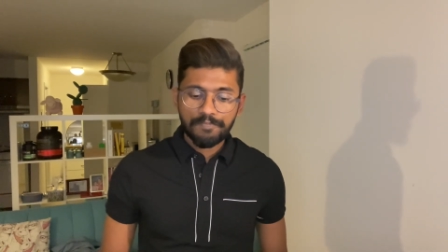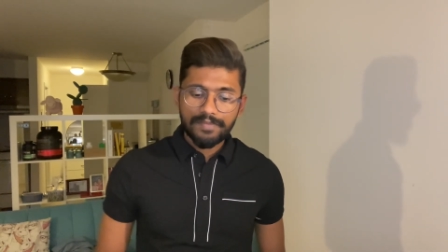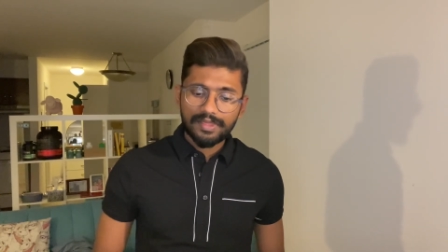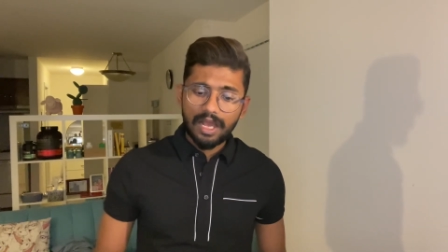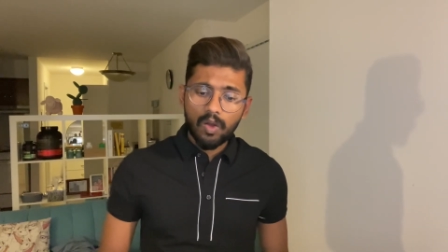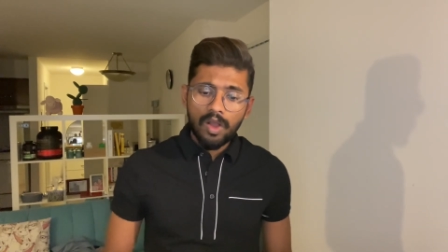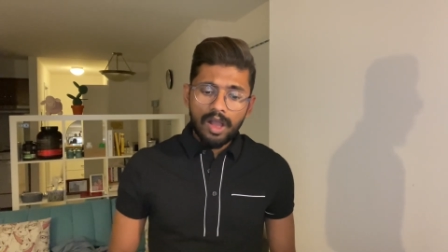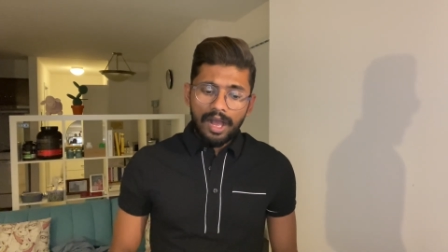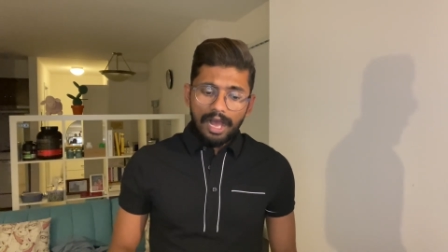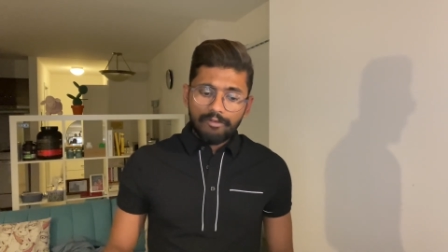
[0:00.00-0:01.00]
Now,
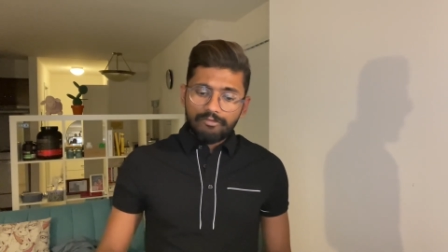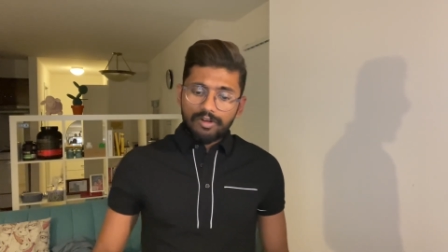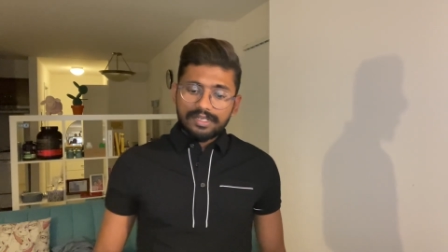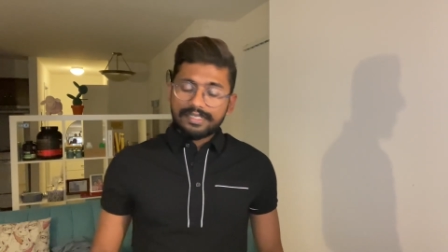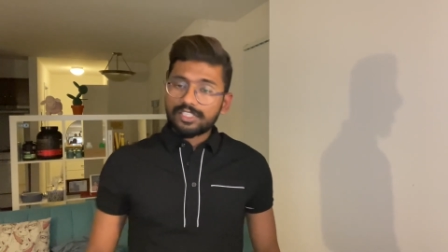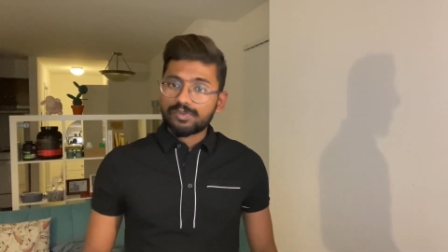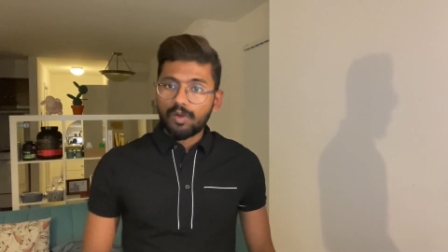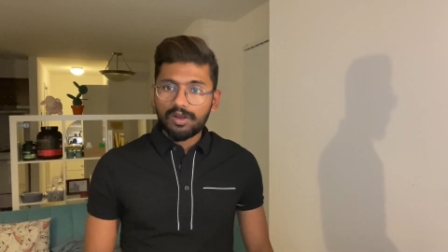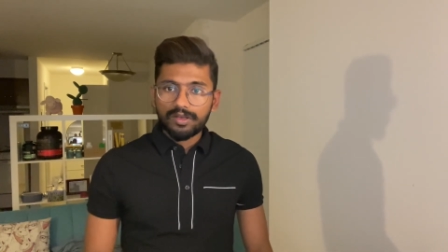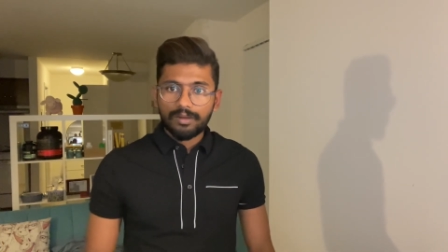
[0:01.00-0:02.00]
I've worked in a
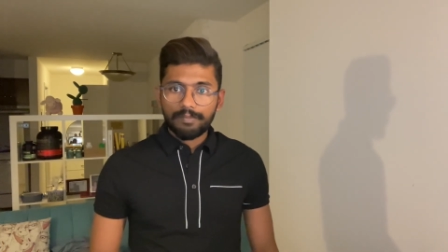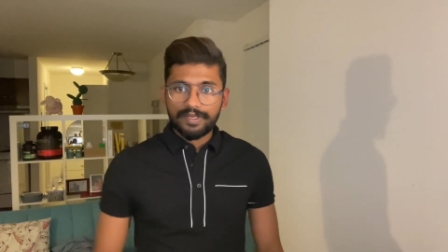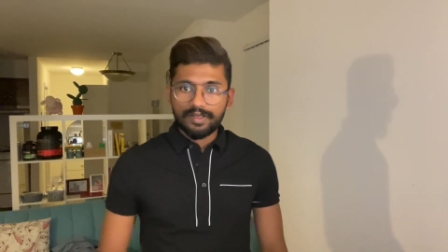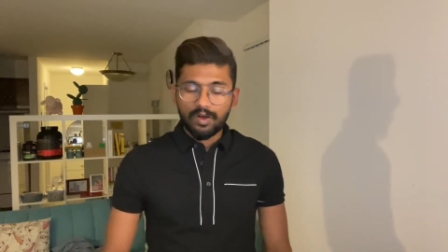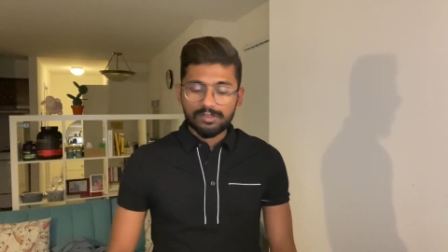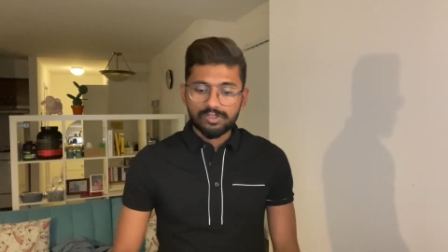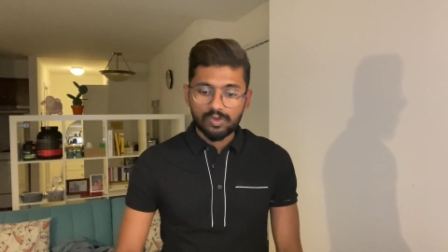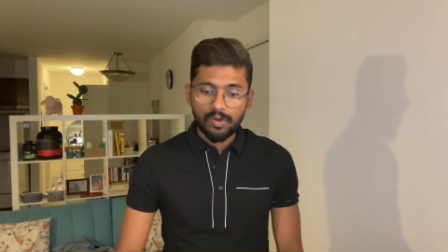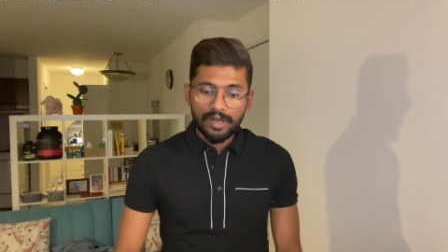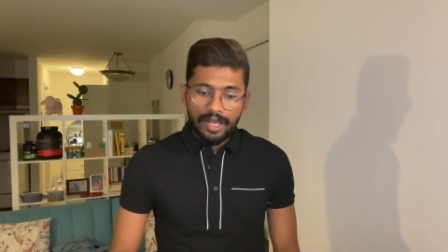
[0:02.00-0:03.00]
smaller company
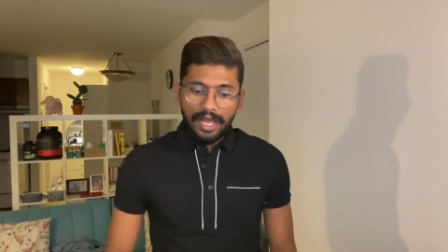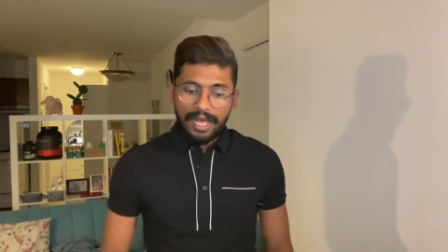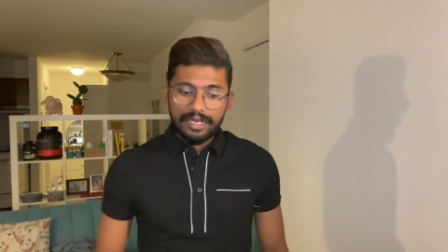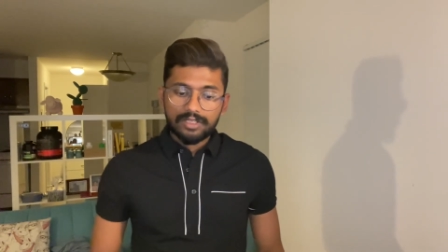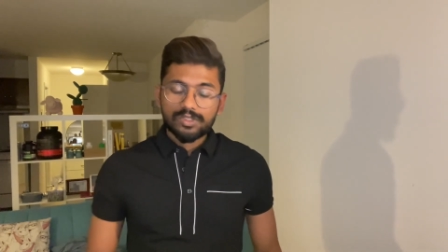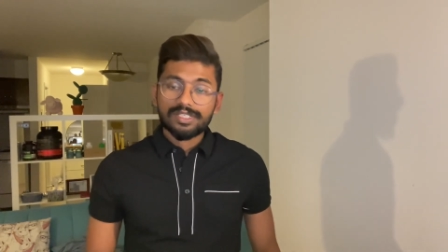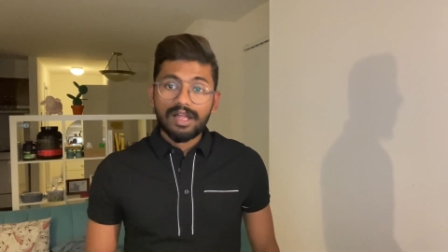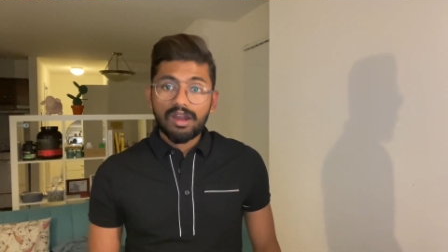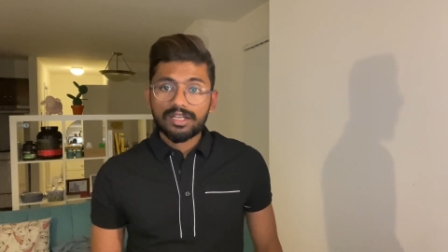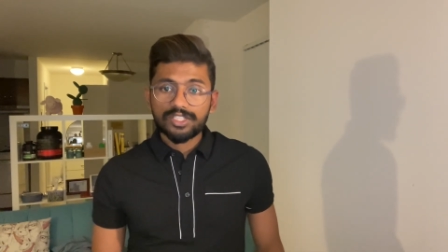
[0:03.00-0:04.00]
also, and it was an
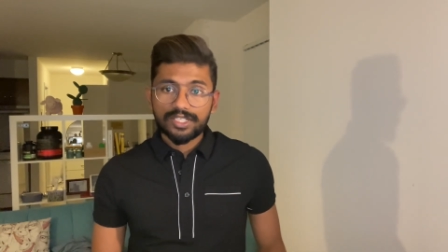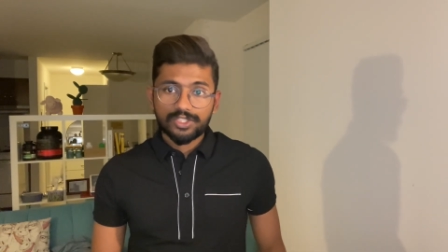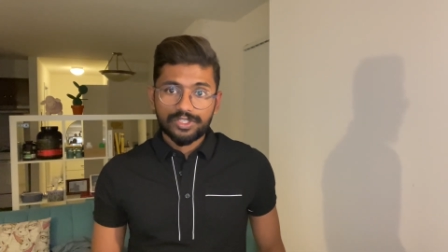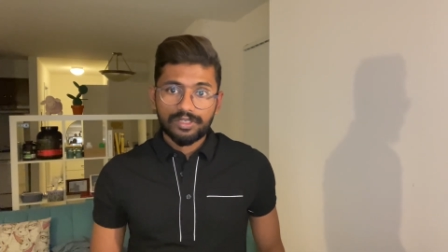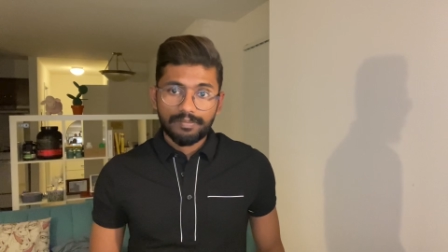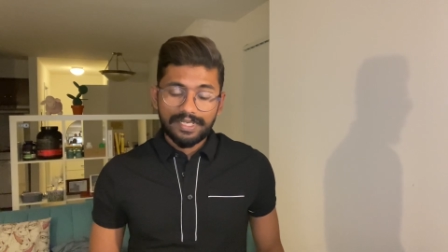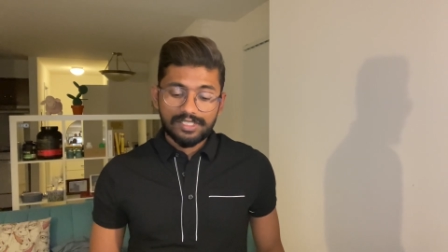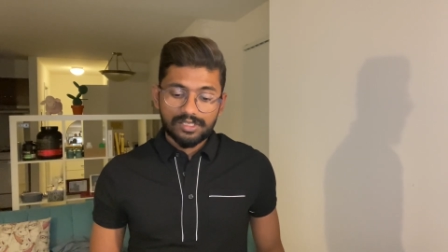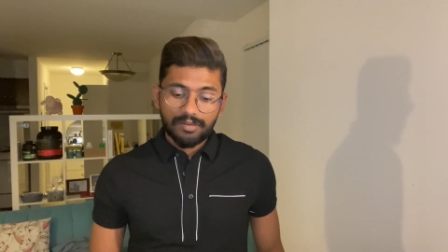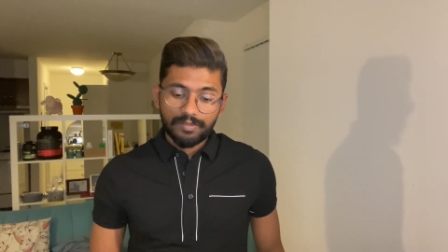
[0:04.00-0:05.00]
architectural
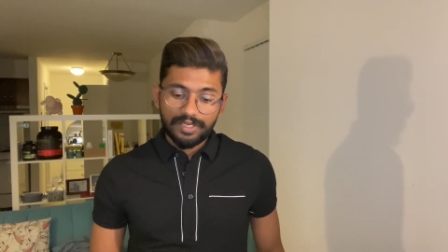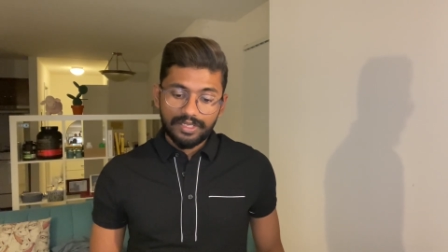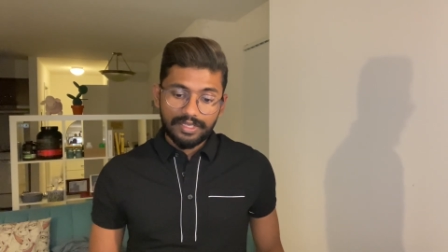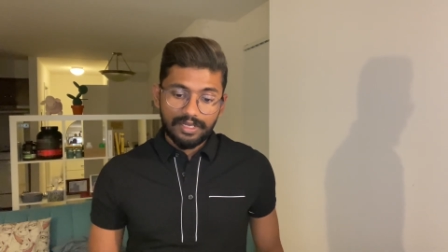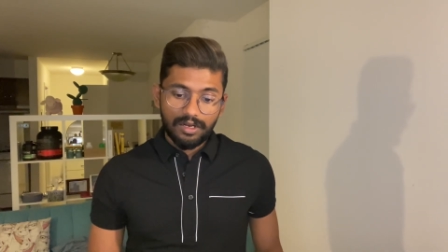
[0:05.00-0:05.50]
based company.